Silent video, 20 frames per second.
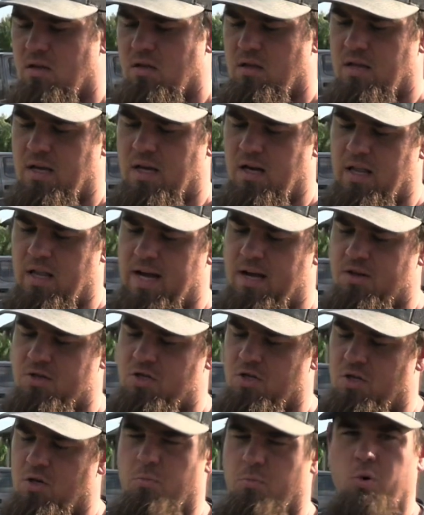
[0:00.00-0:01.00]
that
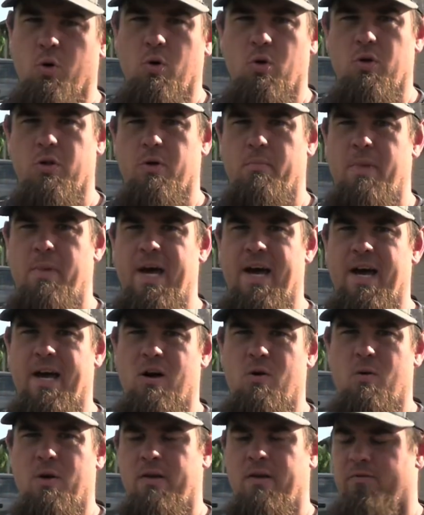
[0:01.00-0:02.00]
allows you to pull the
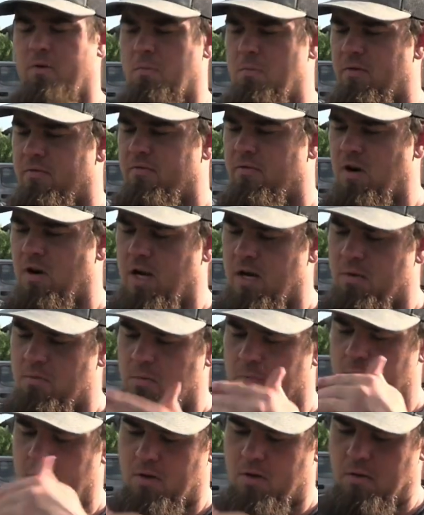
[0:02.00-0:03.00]
bag away from the frame
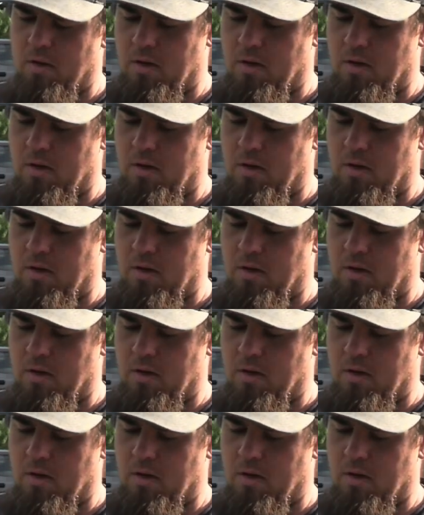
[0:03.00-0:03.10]
to put